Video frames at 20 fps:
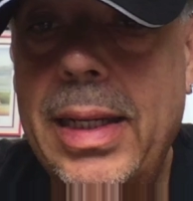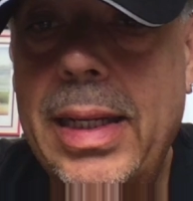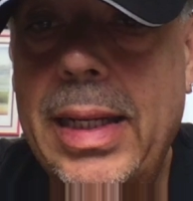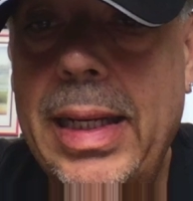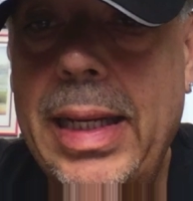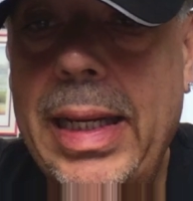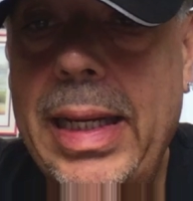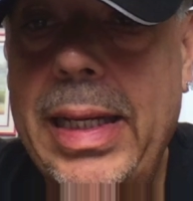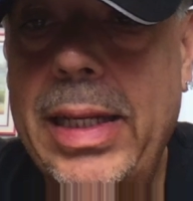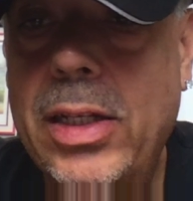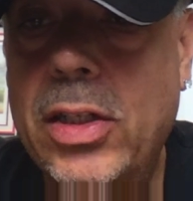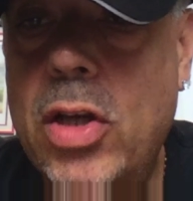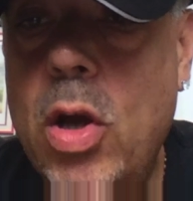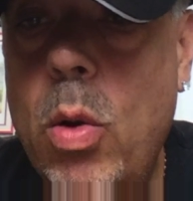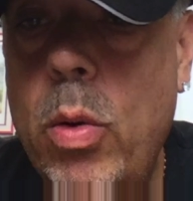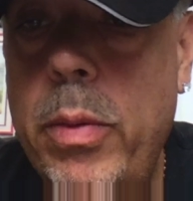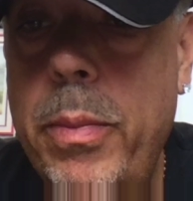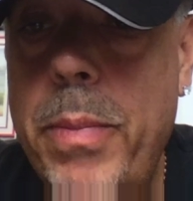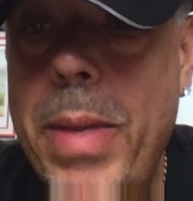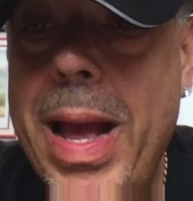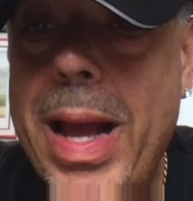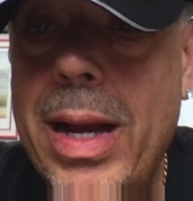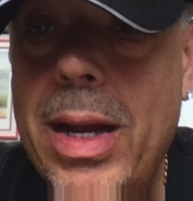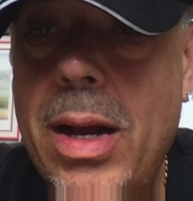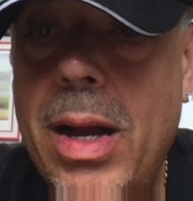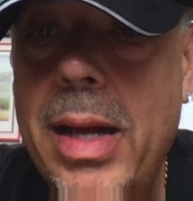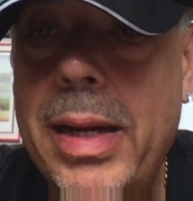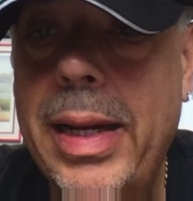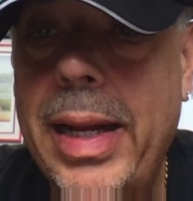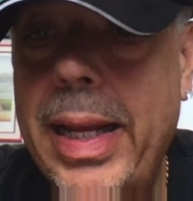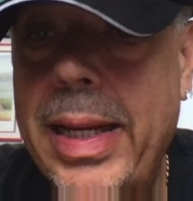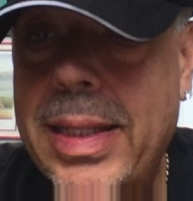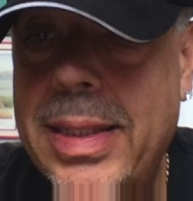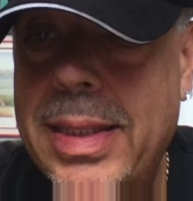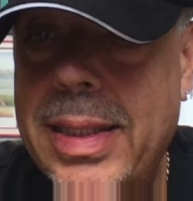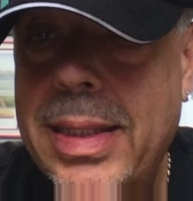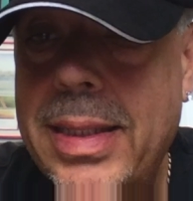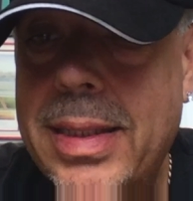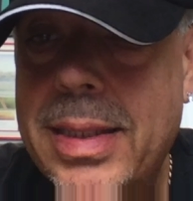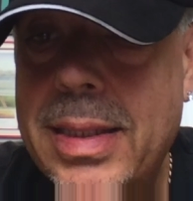he's going back on
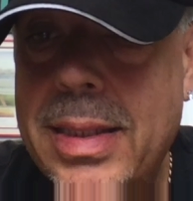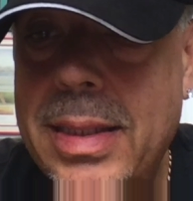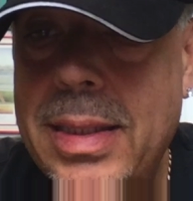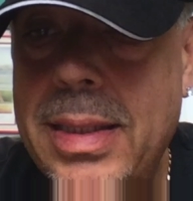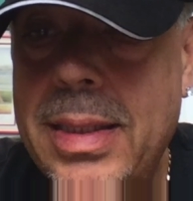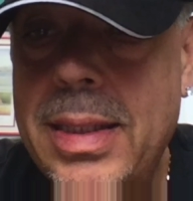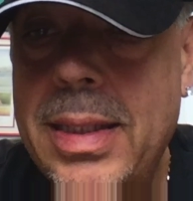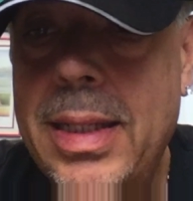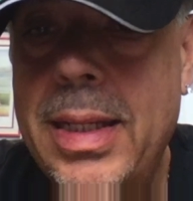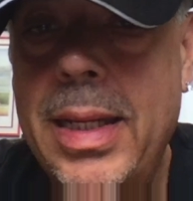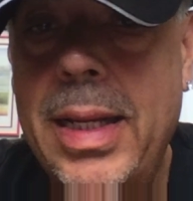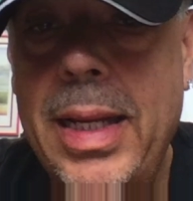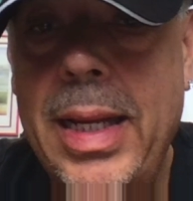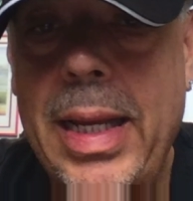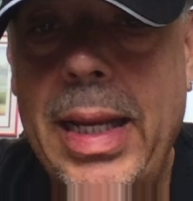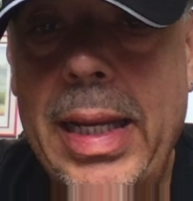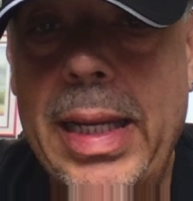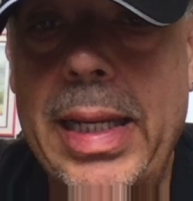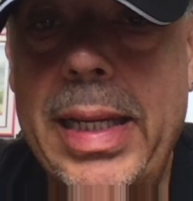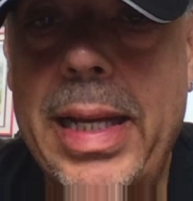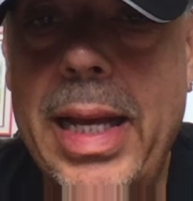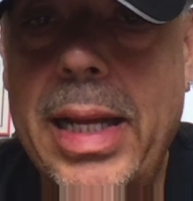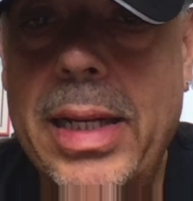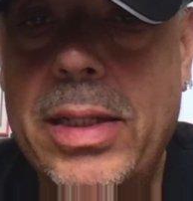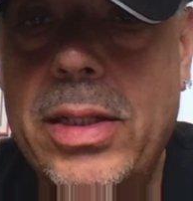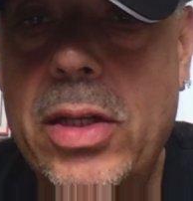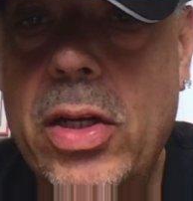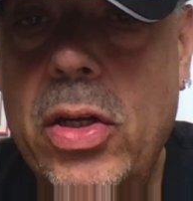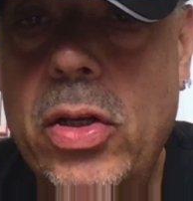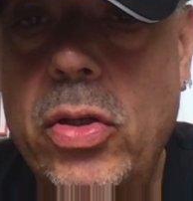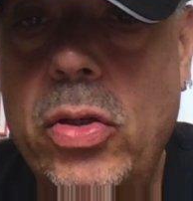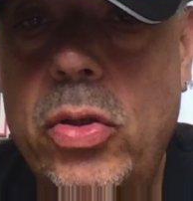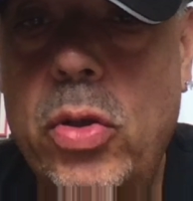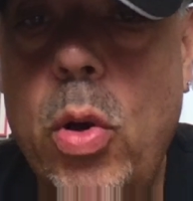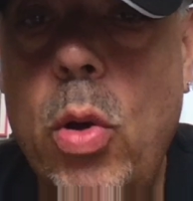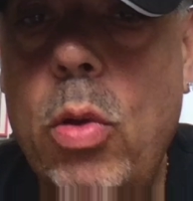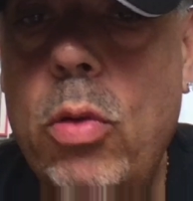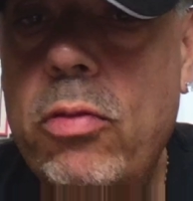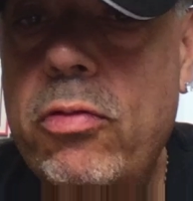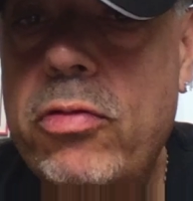Lasix. He gets
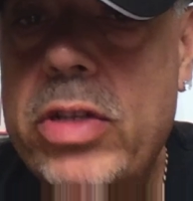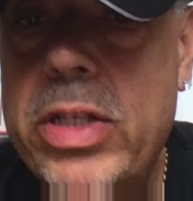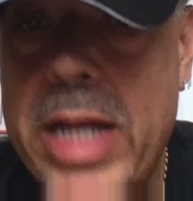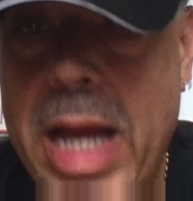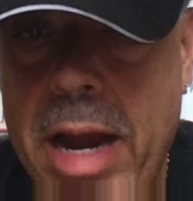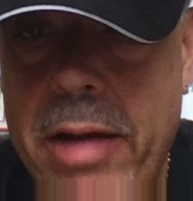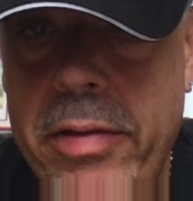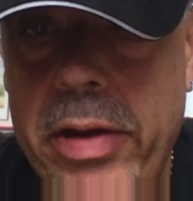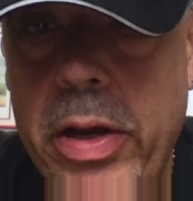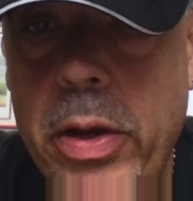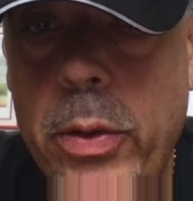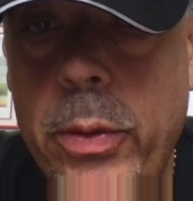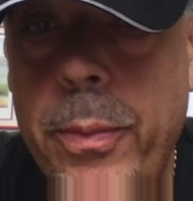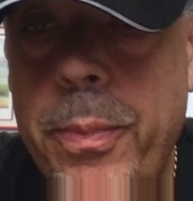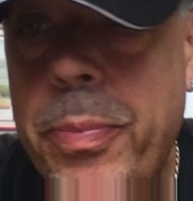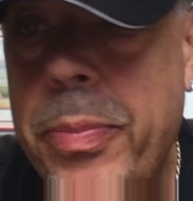Joel Rosario,